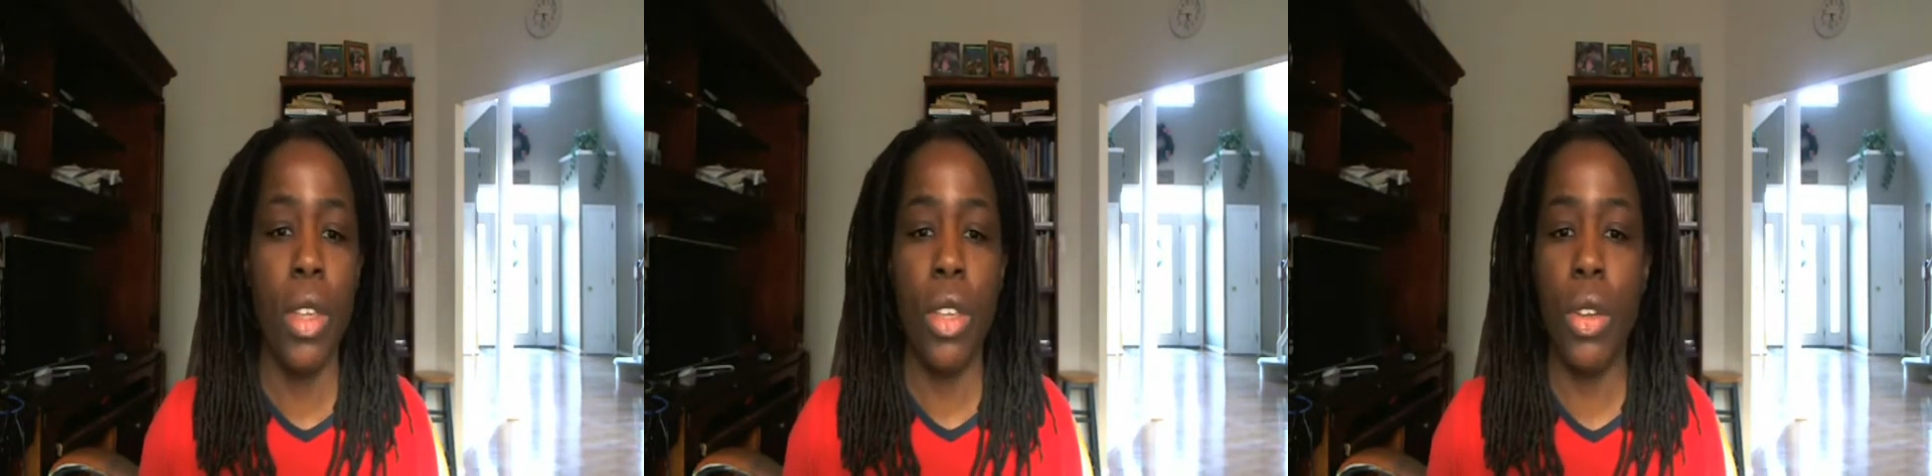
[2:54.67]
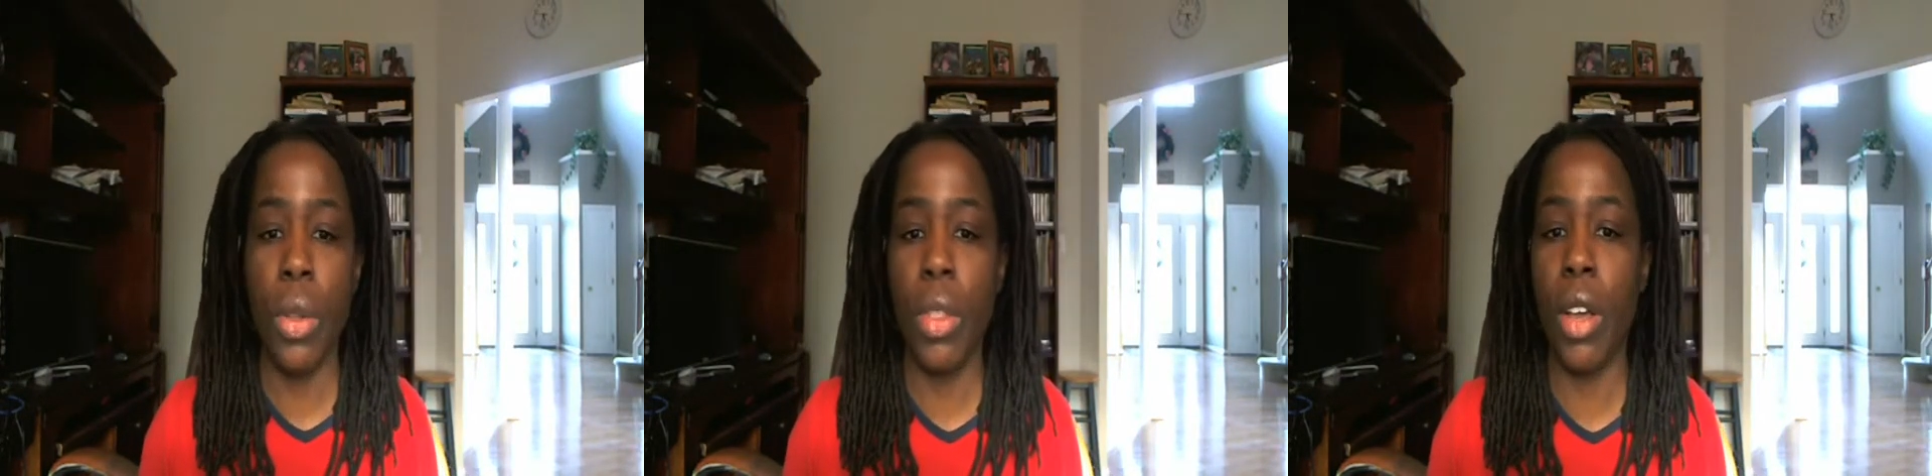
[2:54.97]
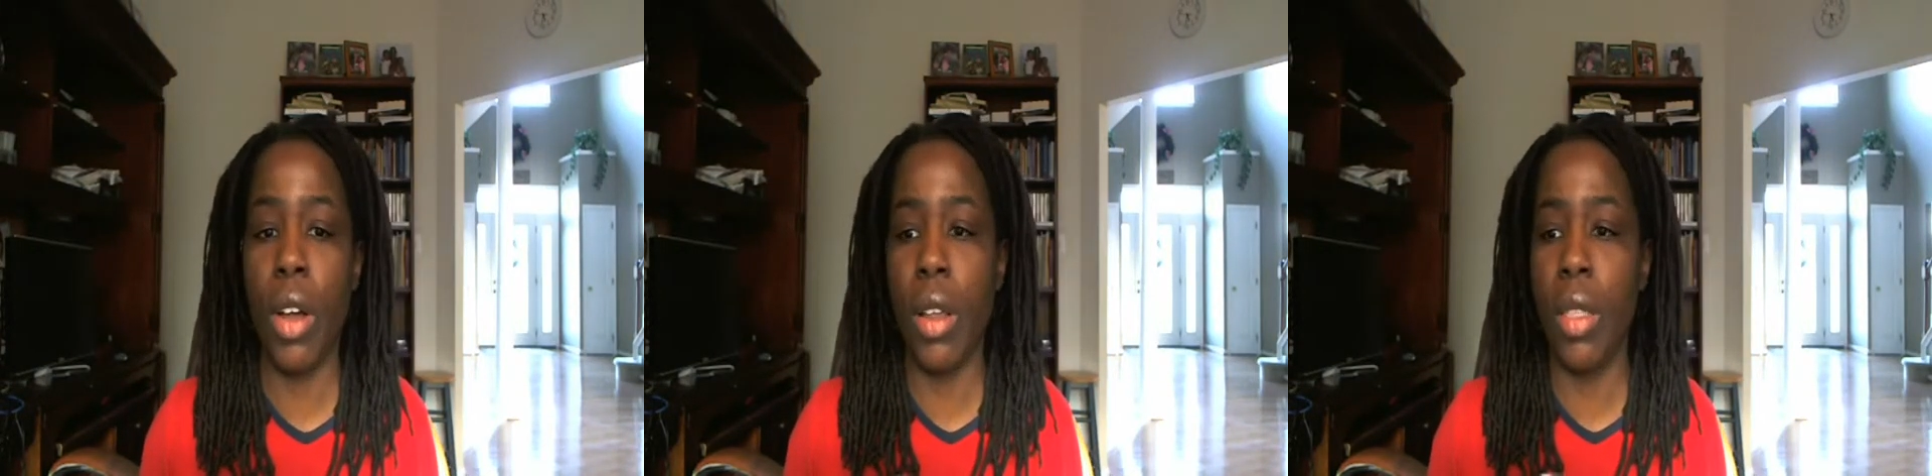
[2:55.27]
there
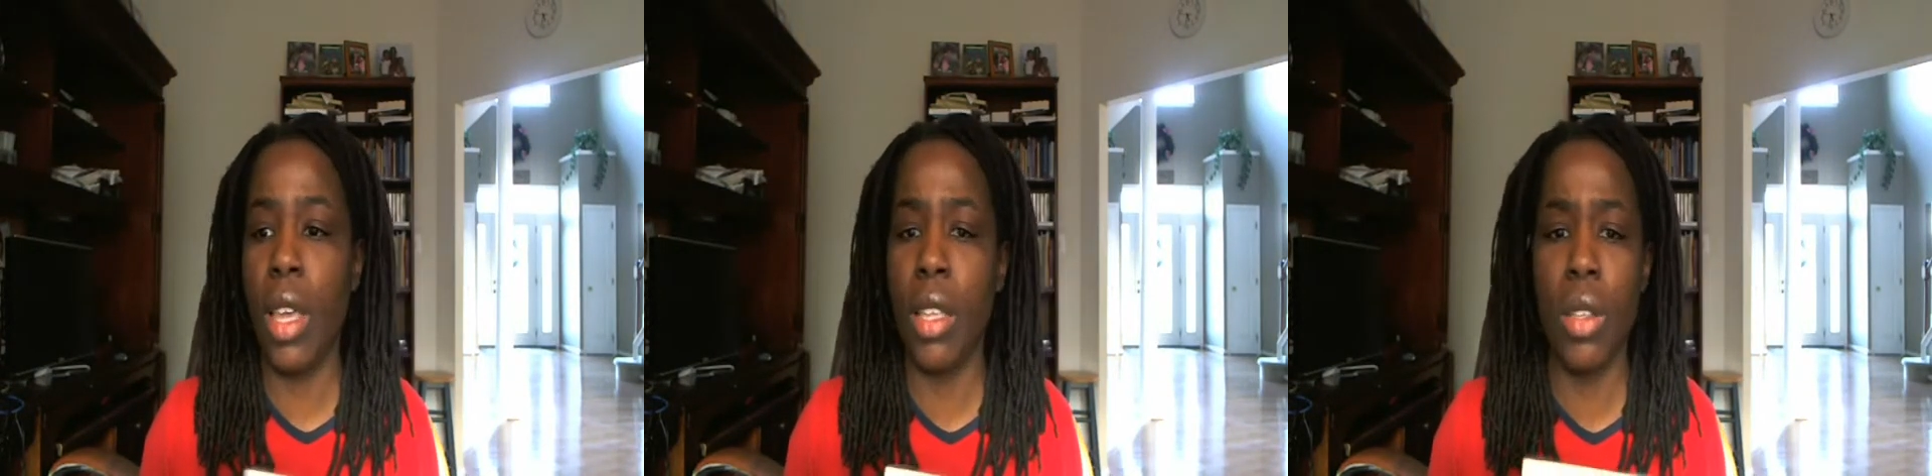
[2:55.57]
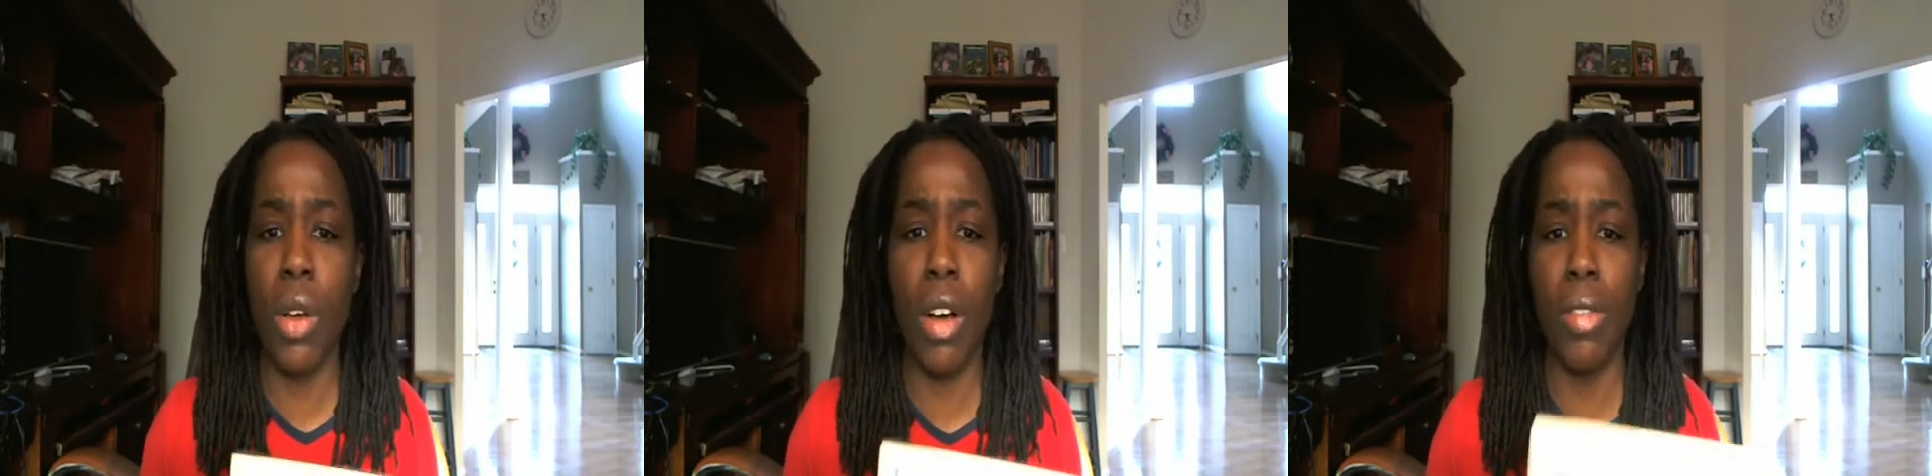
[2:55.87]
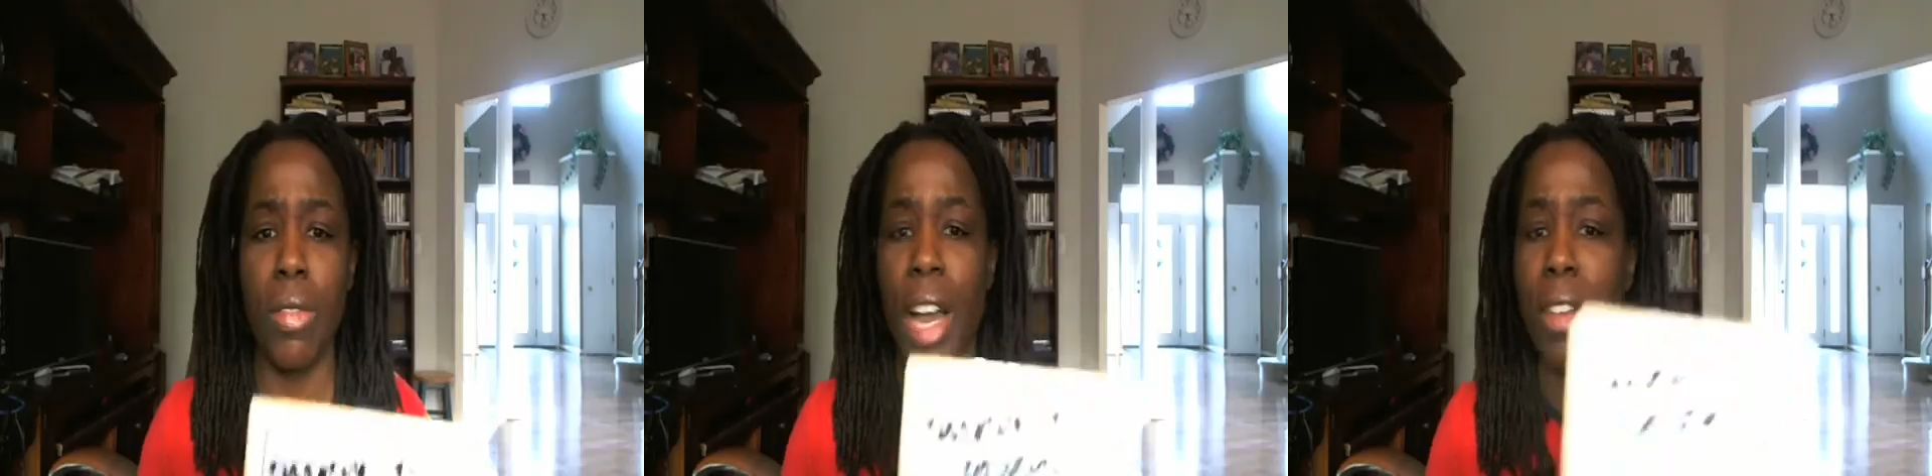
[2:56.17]
are things called
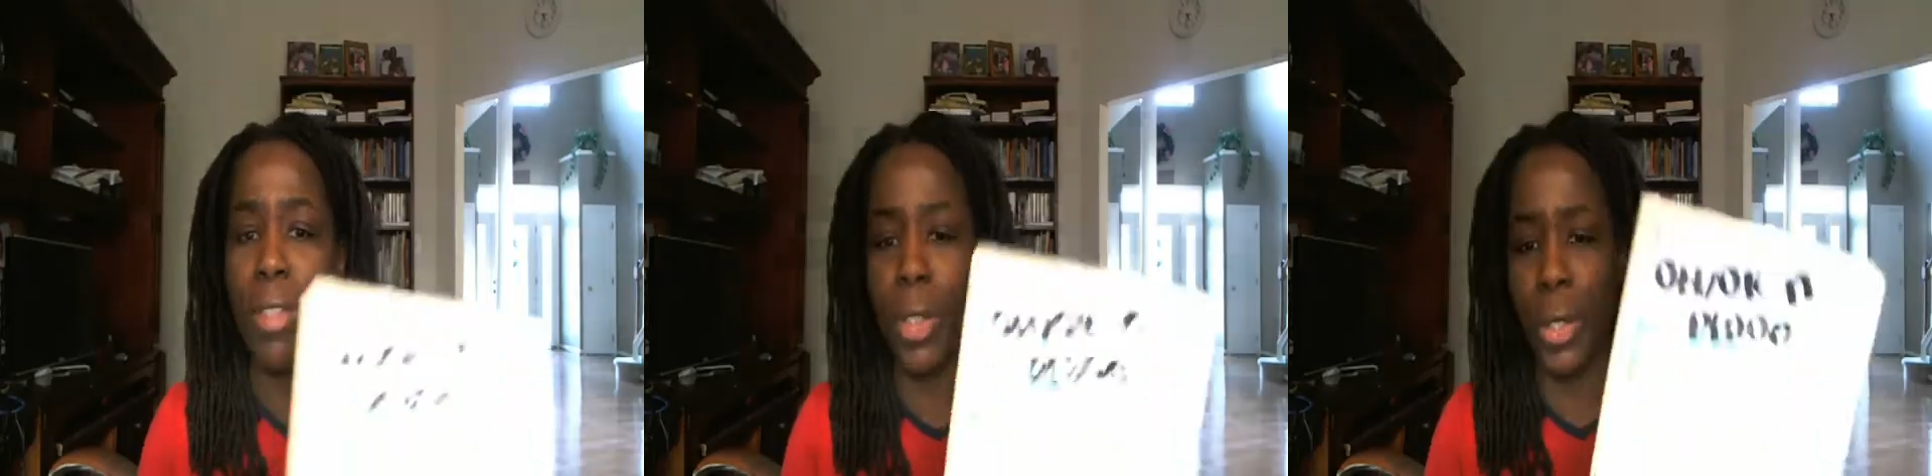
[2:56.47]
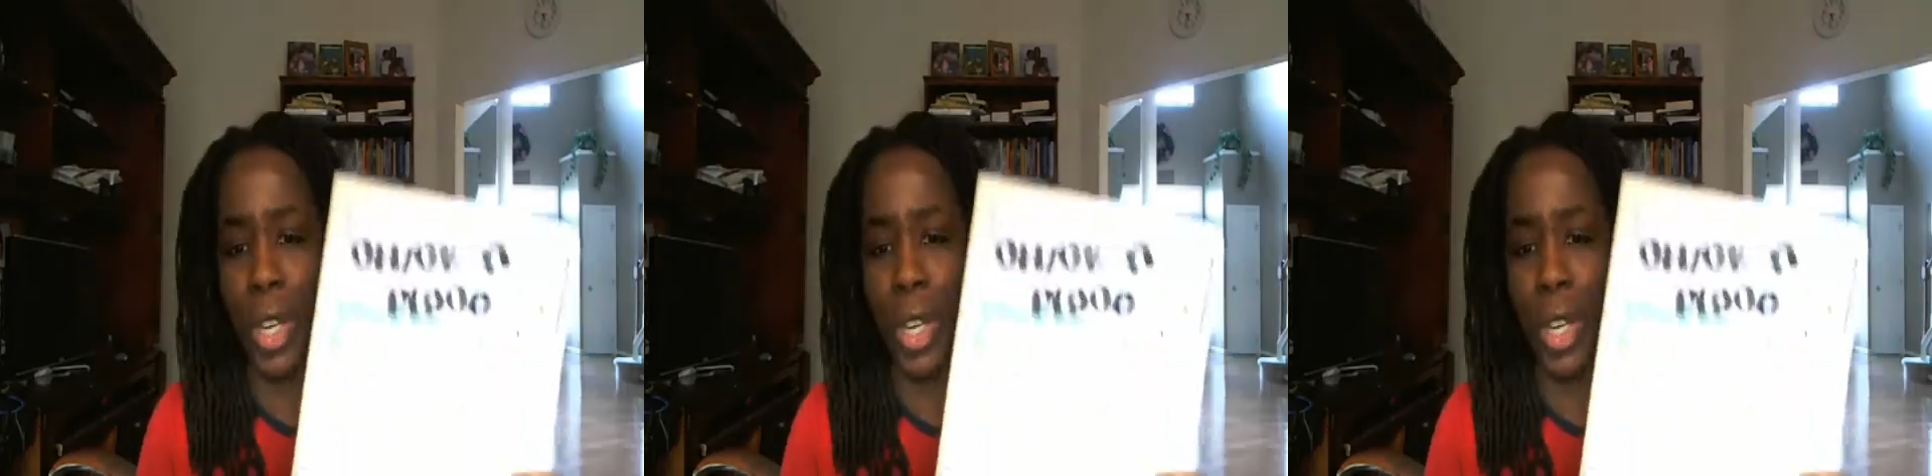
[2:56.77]
file folder